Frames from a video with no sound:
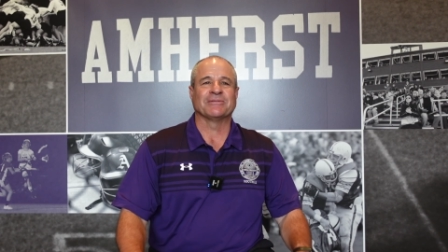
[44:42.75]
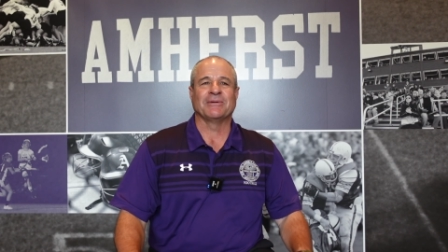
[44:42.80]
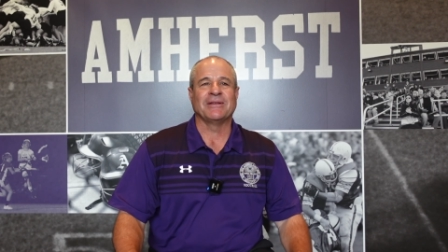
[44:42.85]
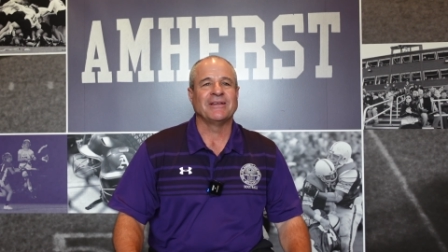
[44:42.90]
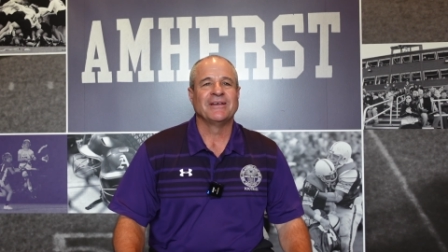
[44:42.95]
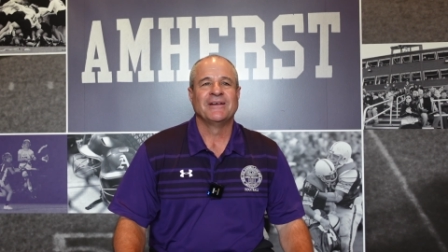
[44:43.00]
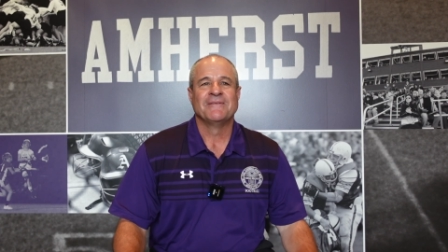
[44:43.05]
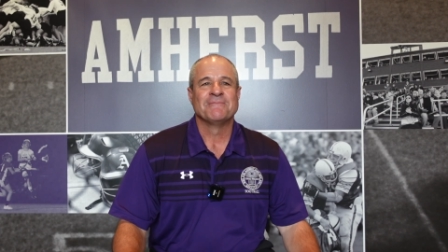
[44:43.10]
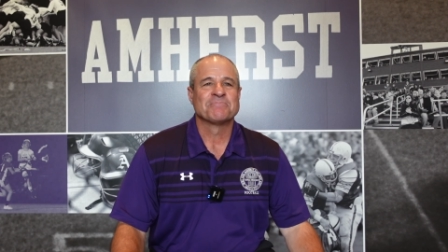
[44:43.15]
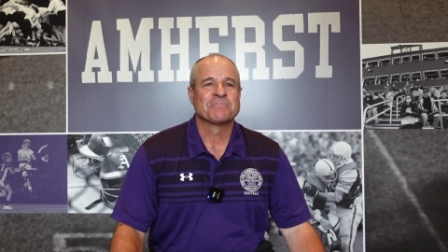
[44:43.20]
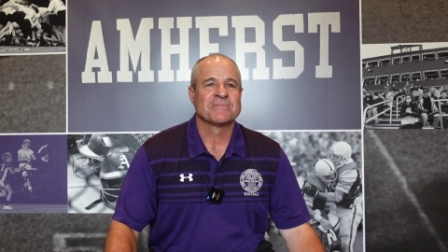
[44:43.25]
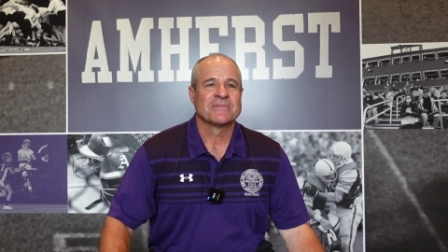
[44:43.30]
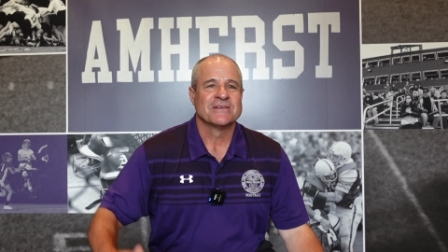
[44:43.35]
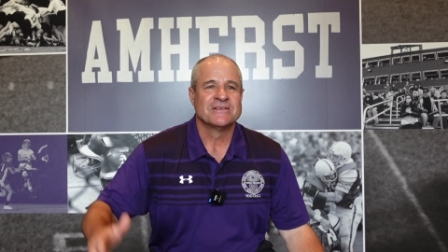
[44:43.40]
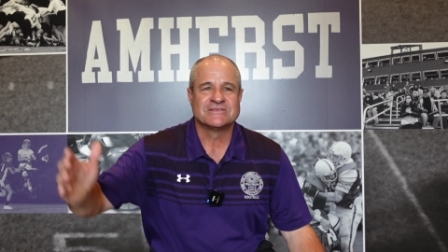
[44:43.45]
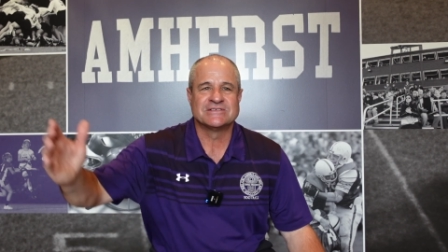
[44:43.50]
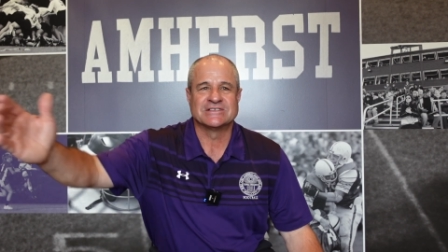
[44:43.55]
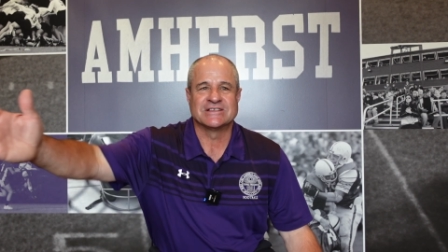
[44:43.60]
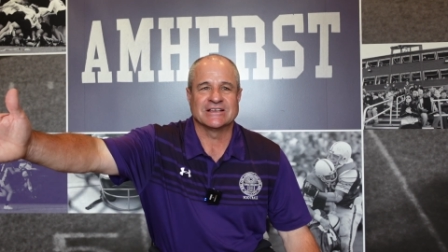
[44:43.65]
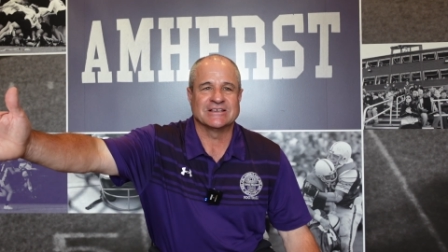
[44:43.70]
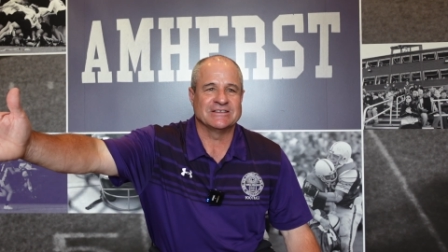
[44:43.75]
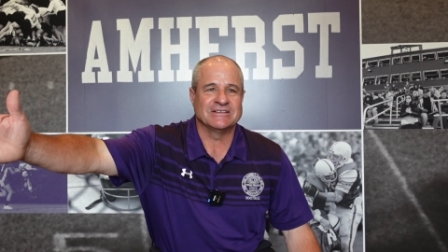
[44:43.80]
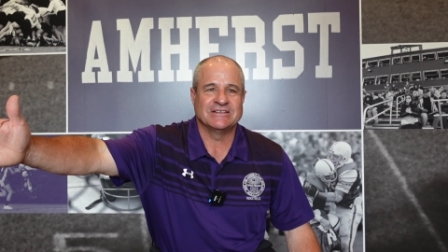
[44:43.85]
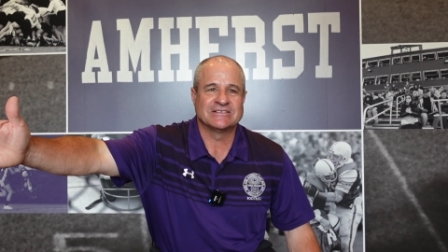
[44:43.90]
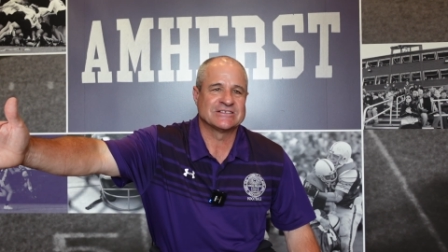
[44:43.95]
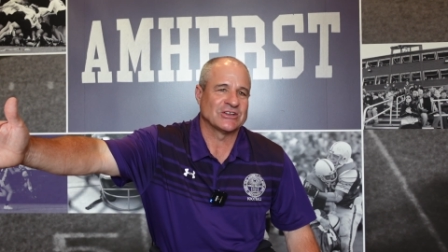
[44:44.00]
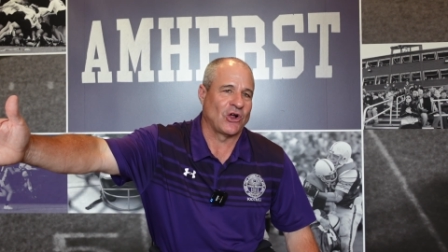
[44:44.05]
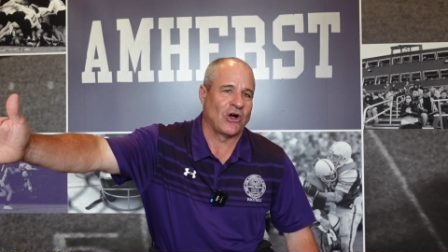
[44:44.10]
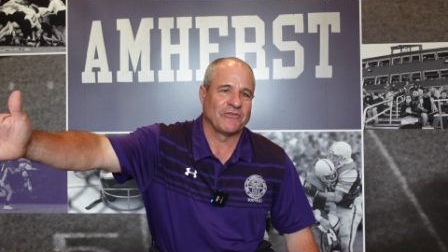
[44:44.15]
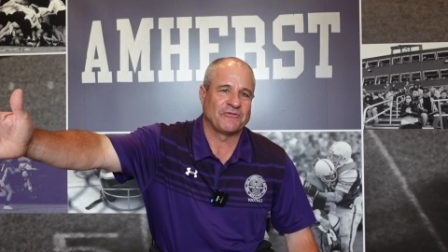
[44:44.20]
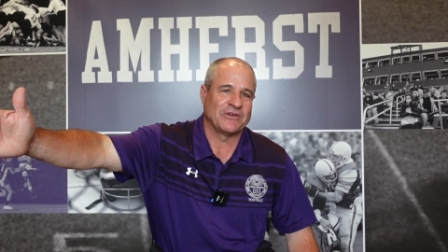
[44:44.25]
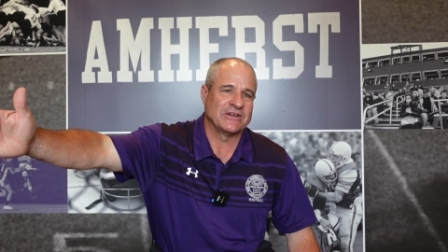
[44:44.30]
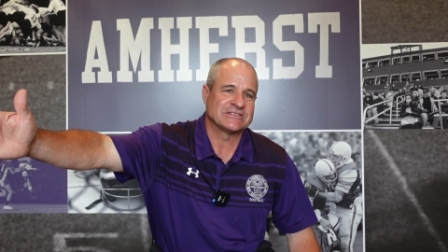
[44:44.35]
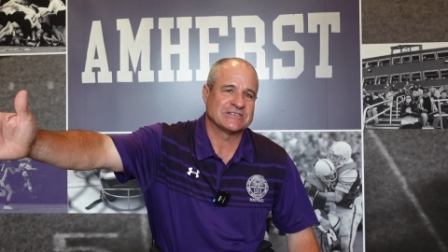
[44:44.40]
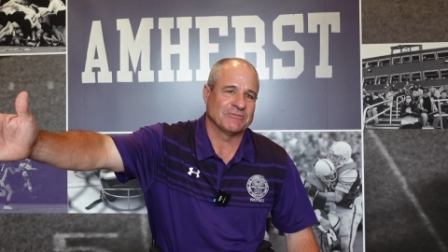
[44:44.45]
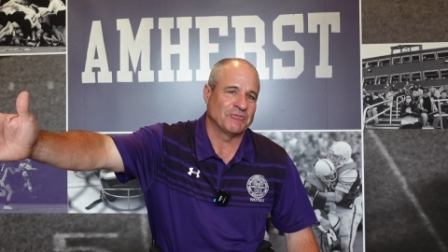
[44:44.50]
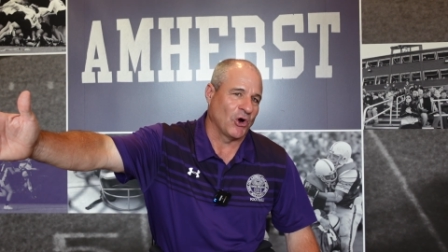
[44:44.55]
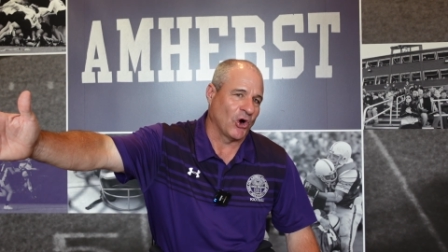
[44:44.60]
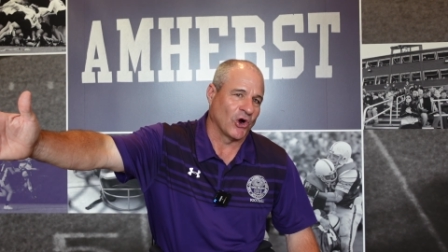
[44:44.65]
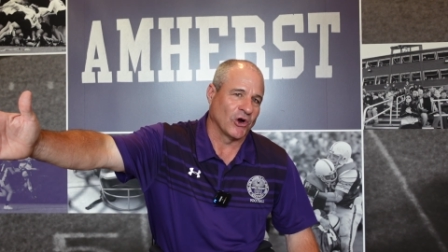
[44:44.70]
I mean, it's an
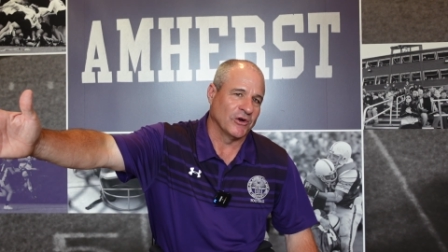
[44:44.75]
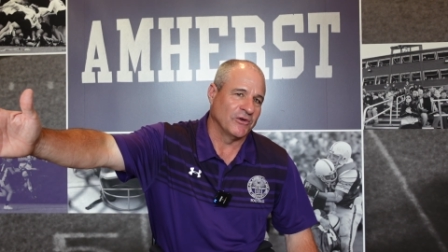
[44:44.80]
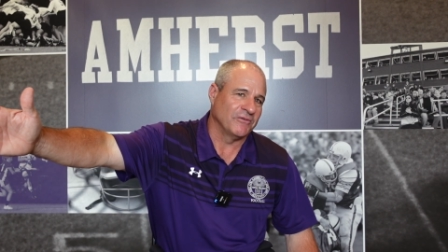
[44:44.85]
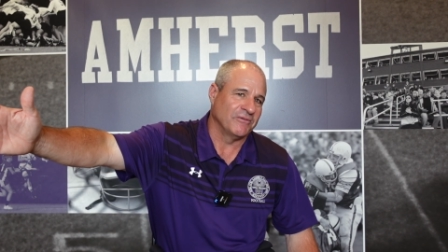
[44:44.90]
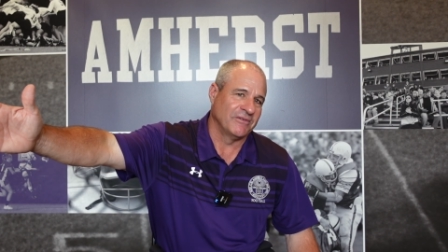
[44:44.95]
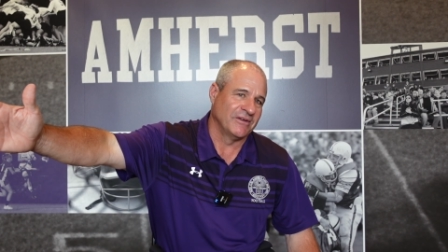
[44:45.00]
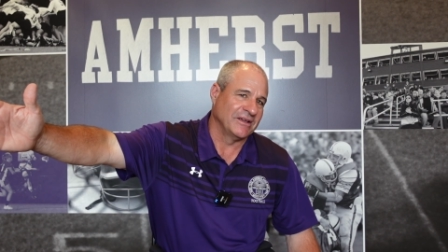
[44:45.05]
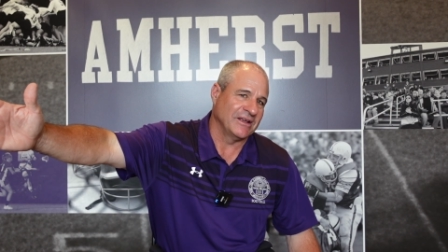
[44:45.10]
offensive guard,